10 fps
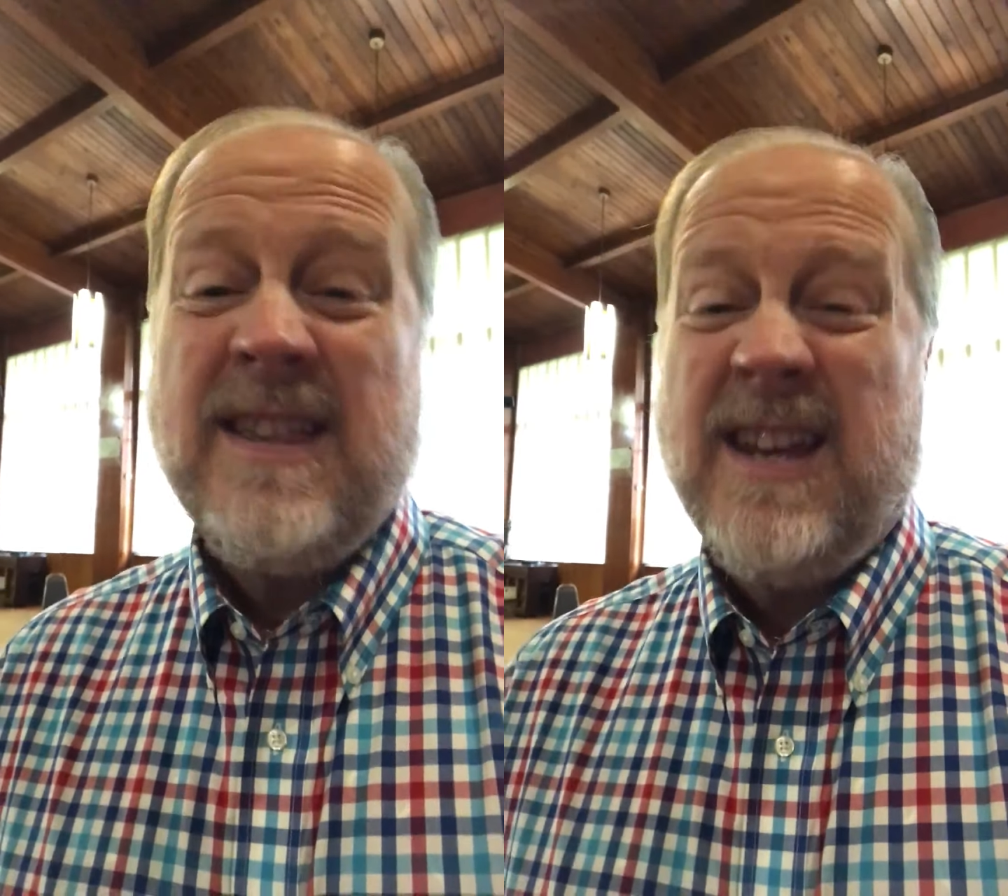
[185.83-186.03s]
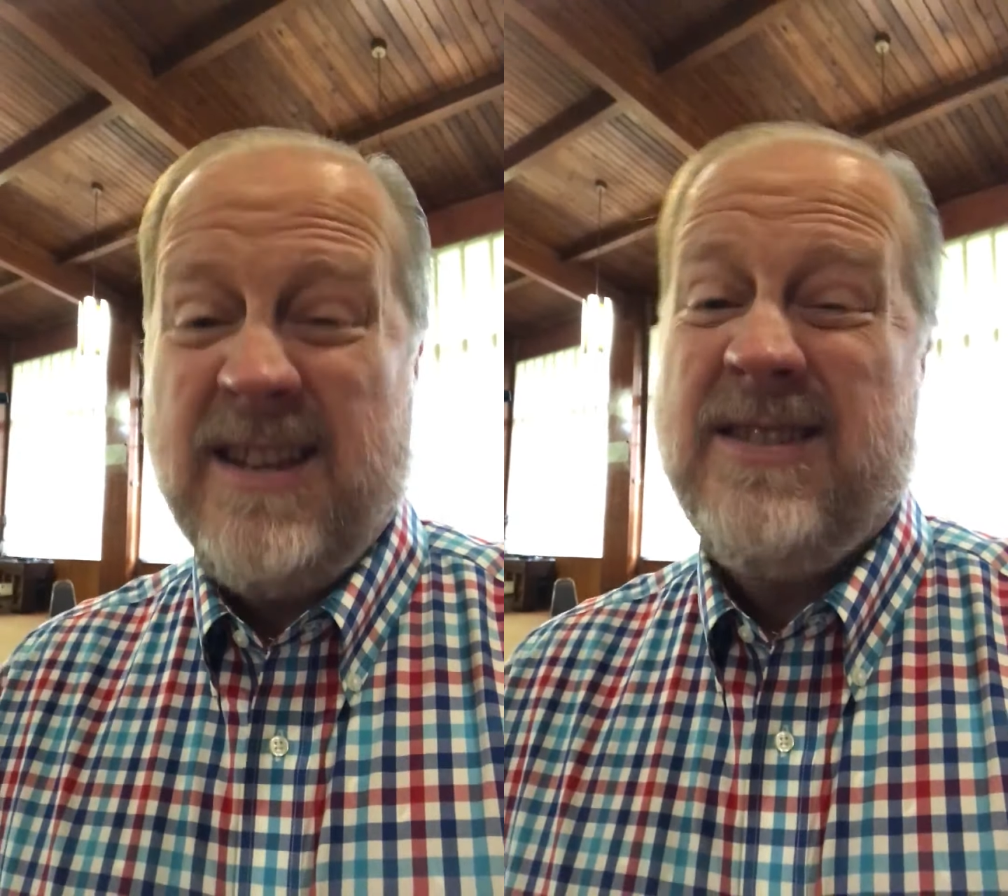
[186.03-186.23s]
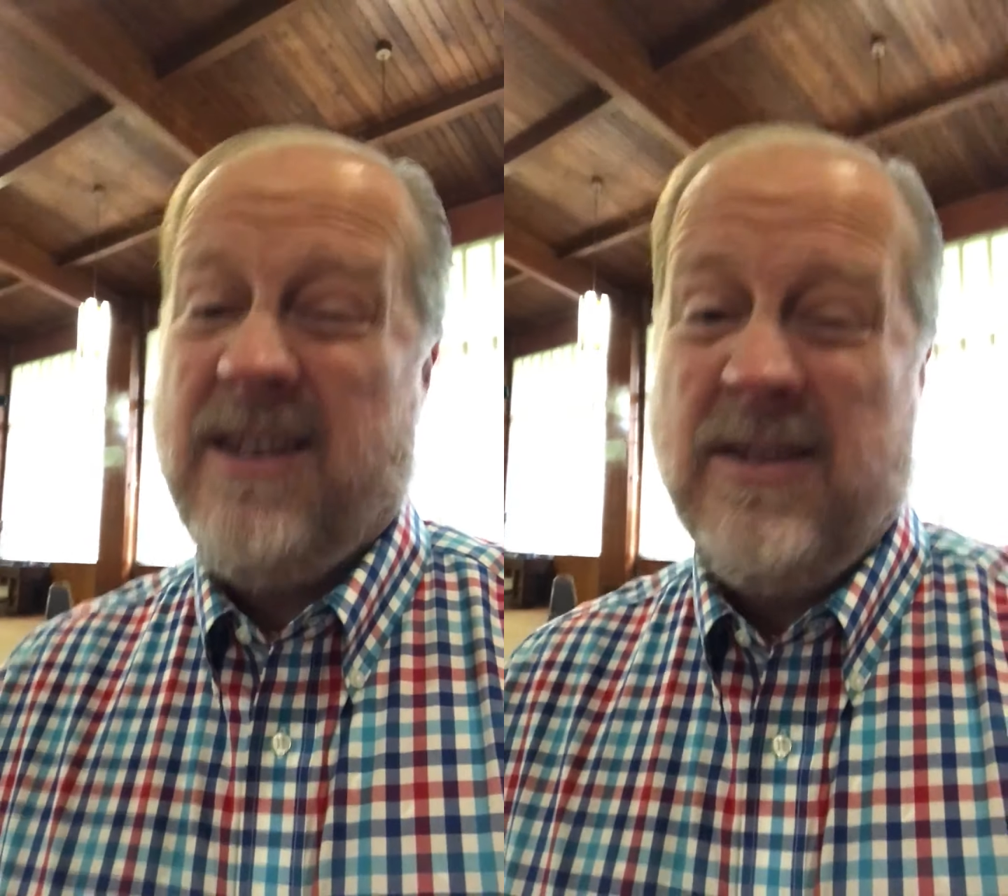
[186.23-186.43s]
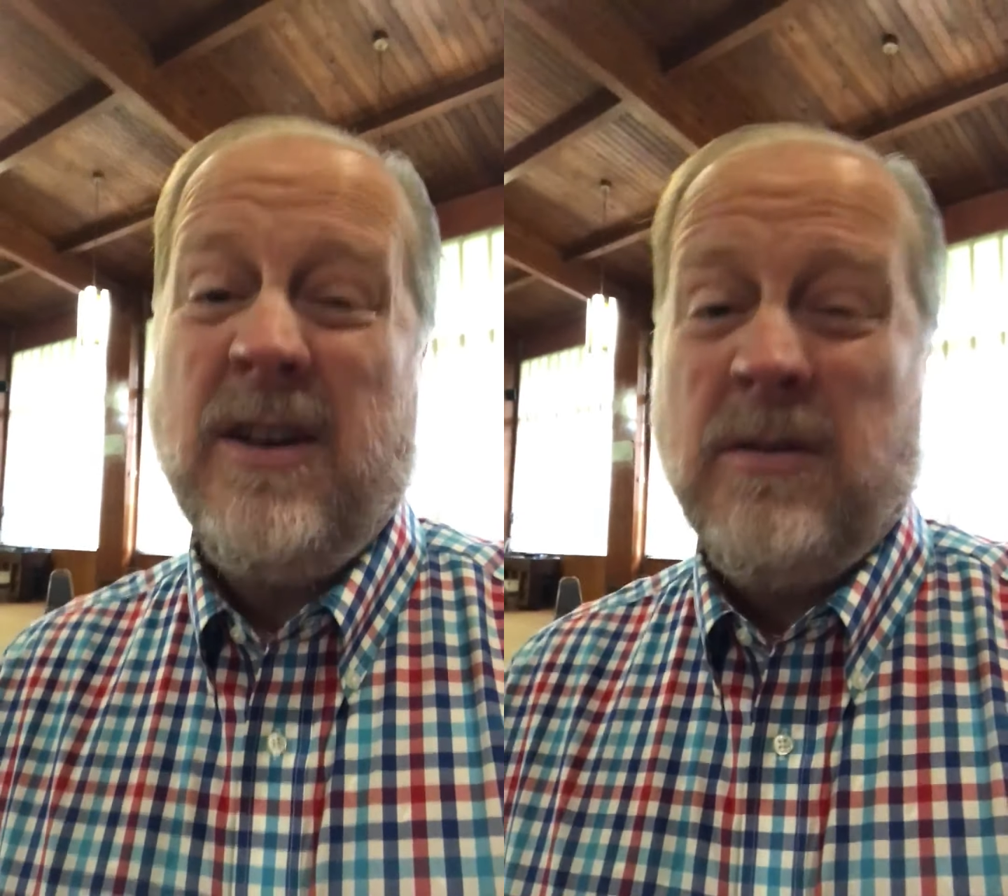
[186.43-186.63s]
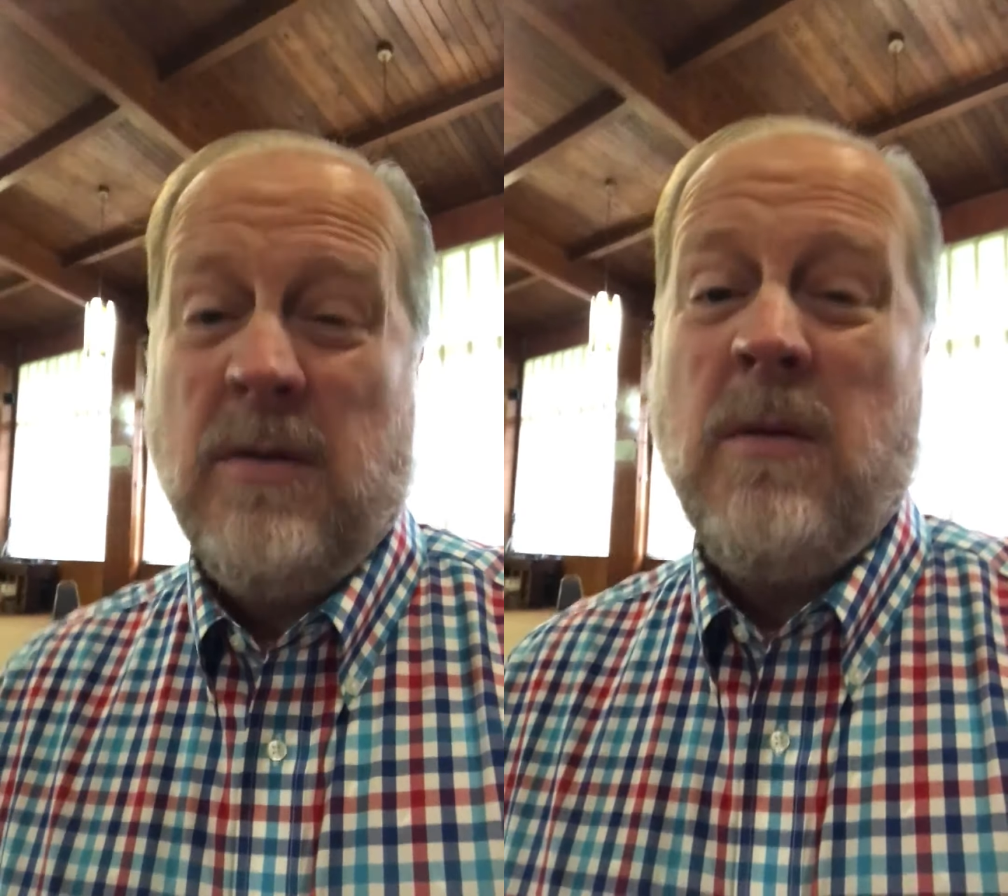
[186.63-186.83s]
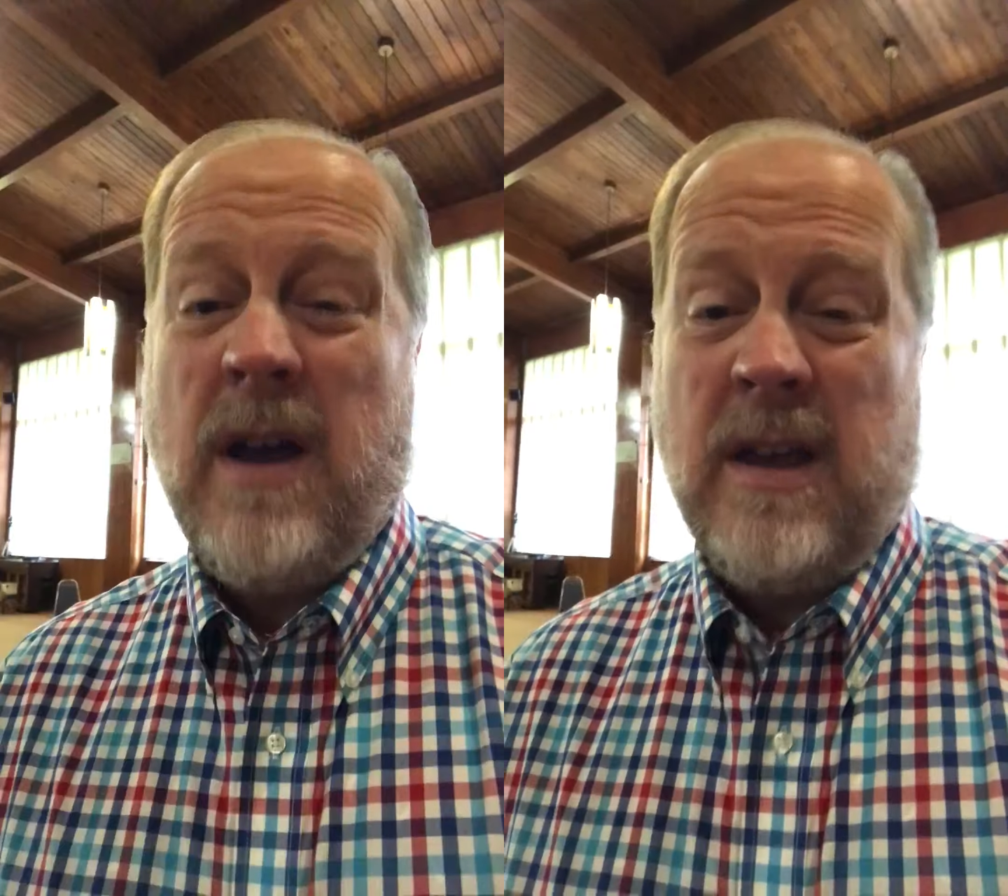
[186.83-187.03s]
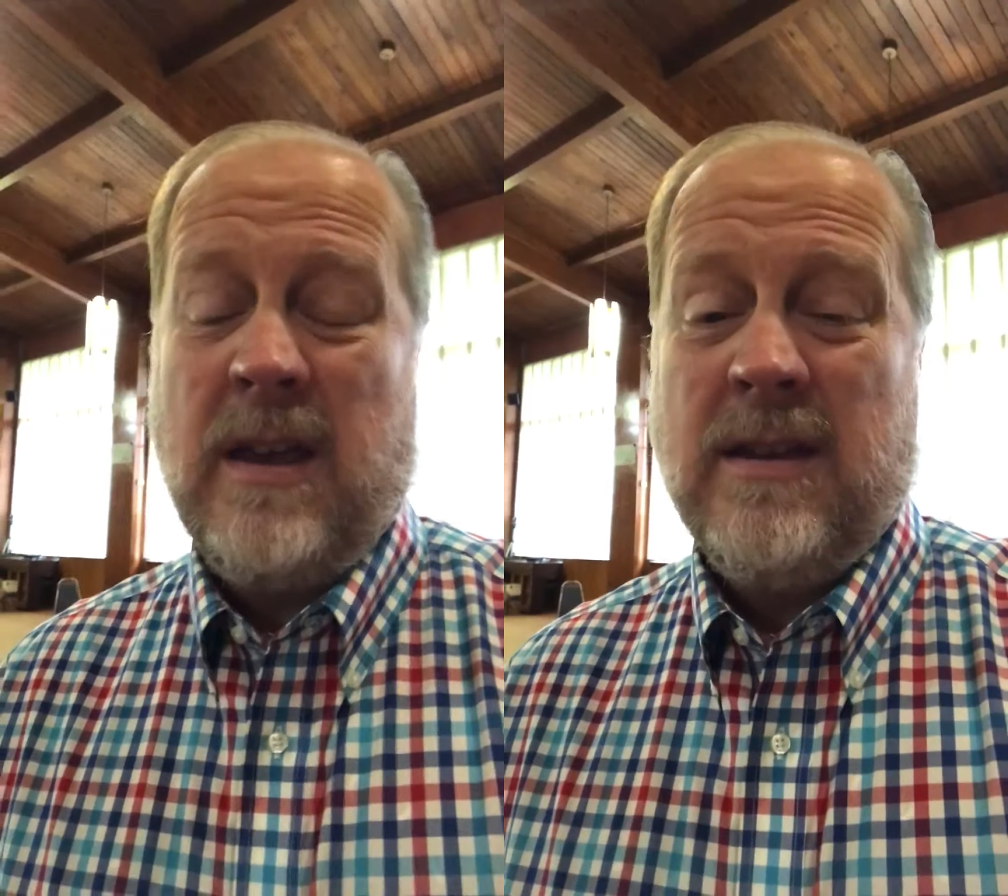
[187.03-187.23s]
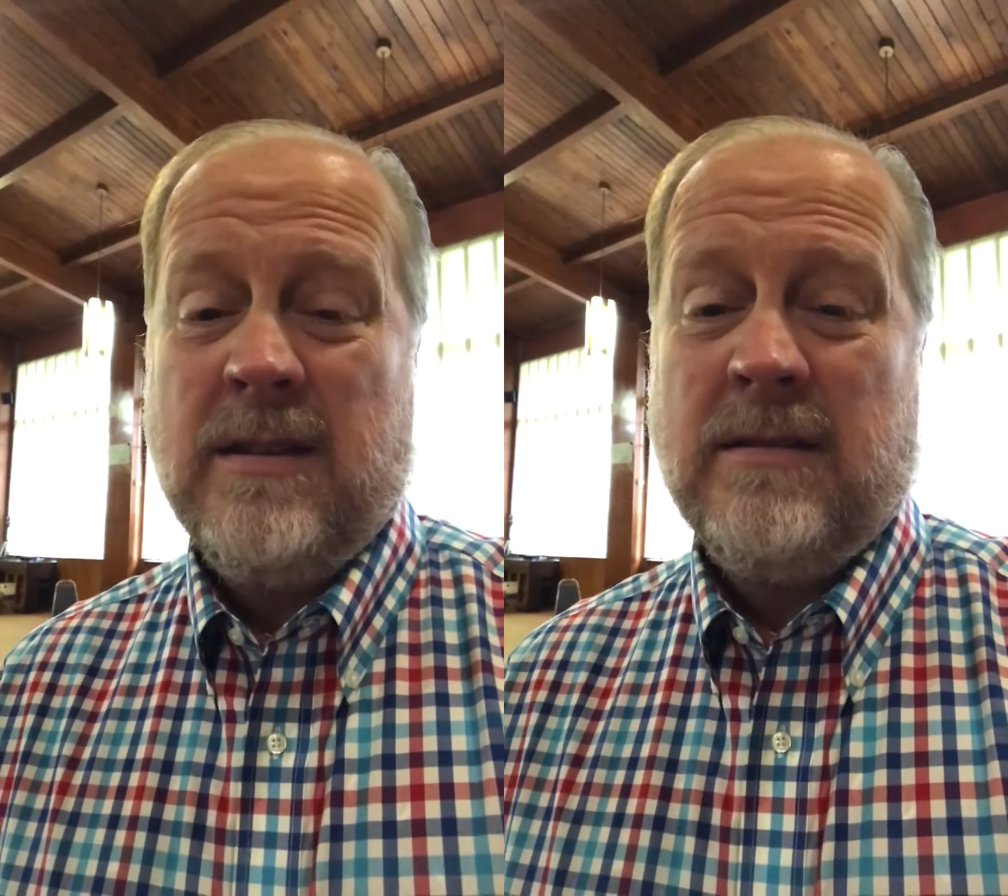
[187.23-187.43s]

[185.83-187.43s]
thing is going to go away.